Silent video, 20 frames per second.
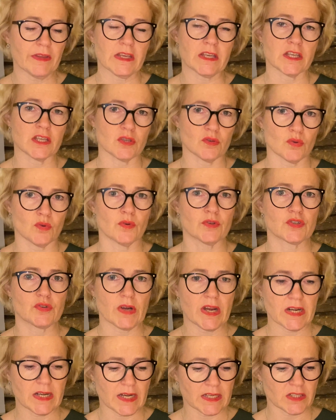EU
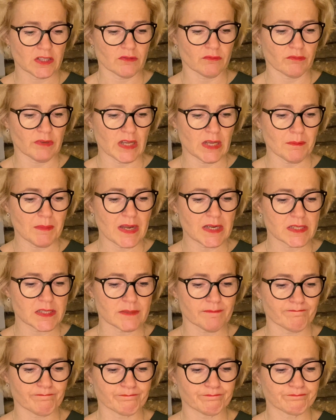trade agreements.
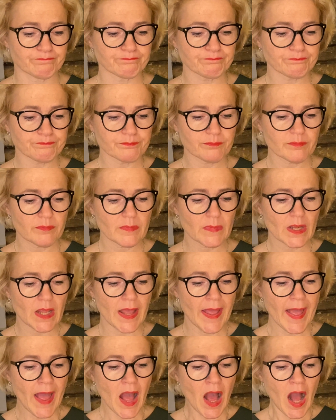
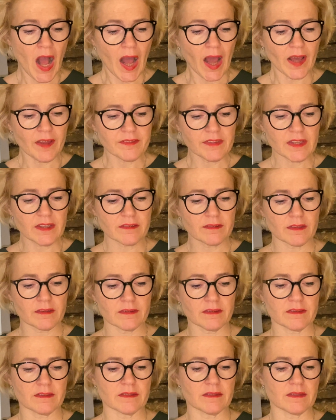I think
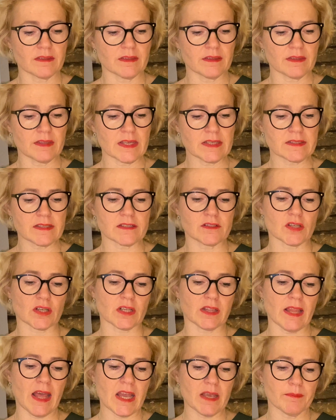this is a
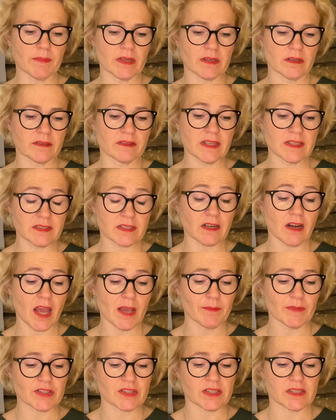climate this
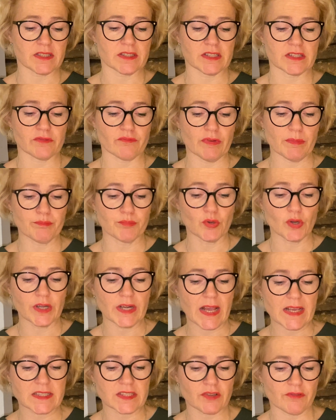climate justice report
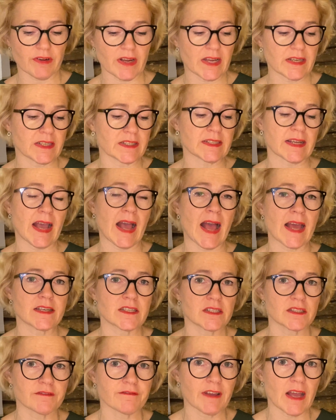has created
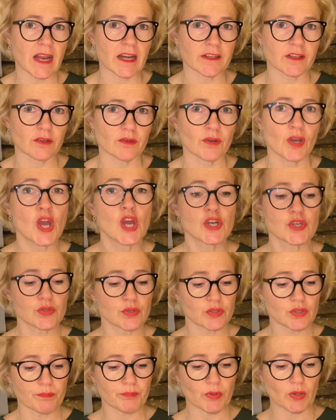added value to
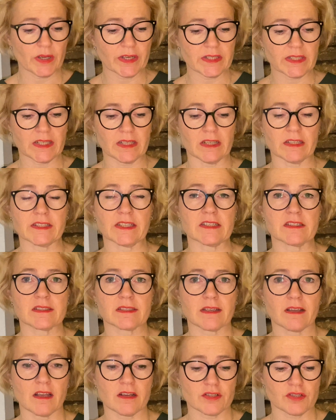the political
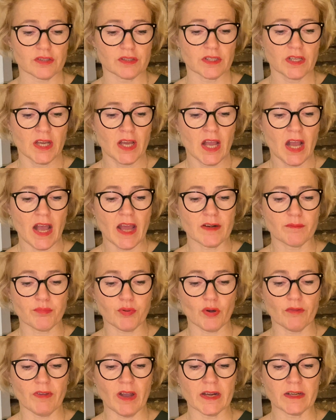discussion and
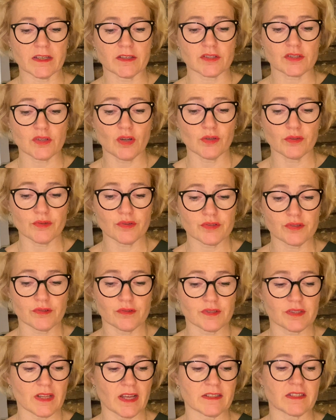provided
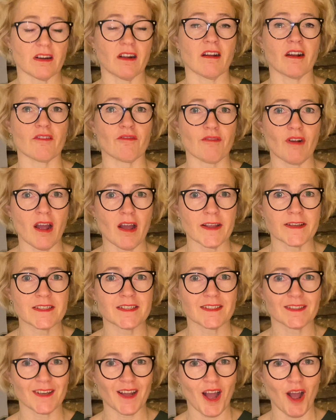solutions that are right
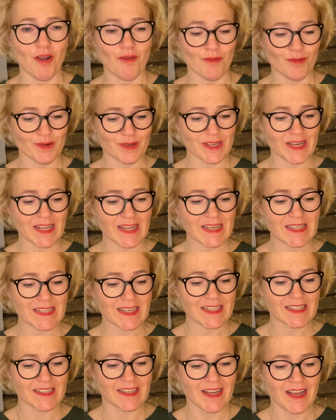now
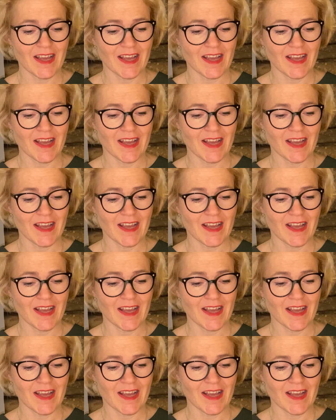needed